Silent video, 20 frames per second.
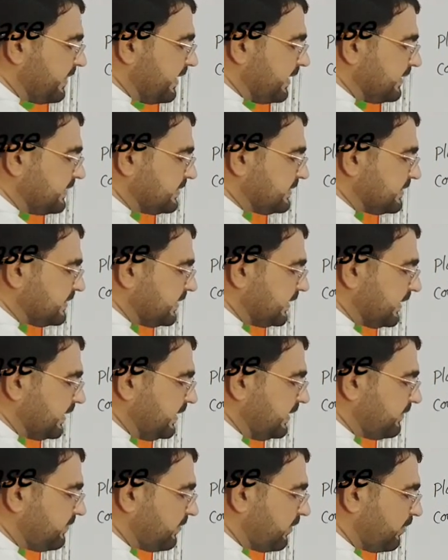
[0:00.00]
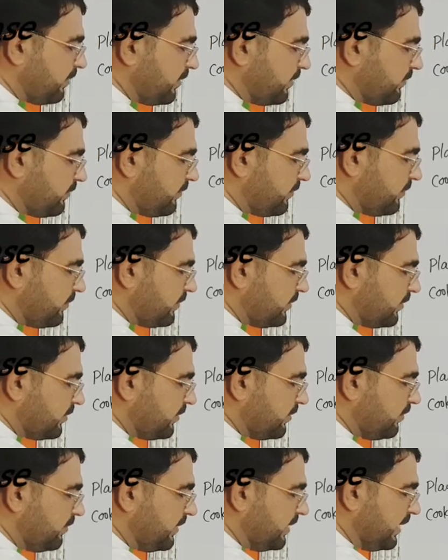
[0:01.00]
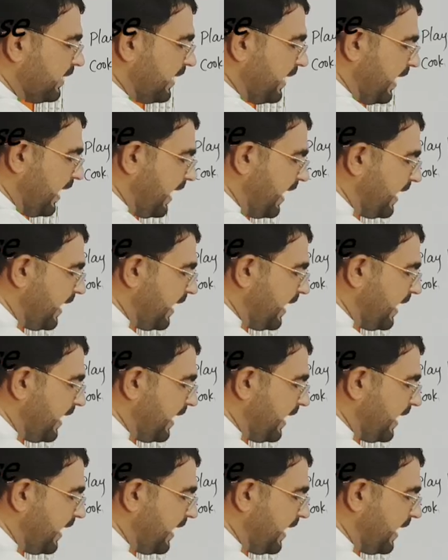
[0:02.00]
then second form of verb,